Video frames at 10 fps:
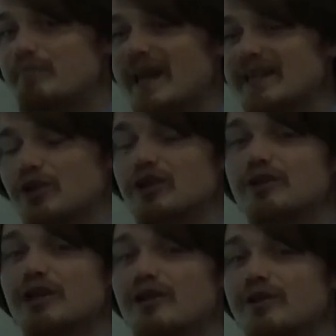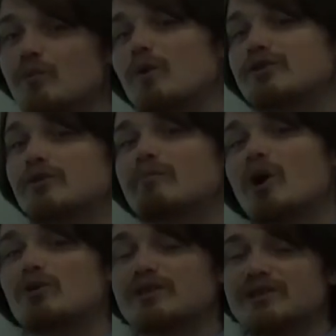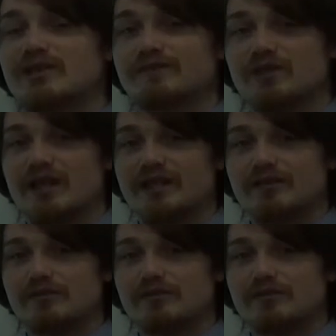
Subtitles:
better than what your opponents have done.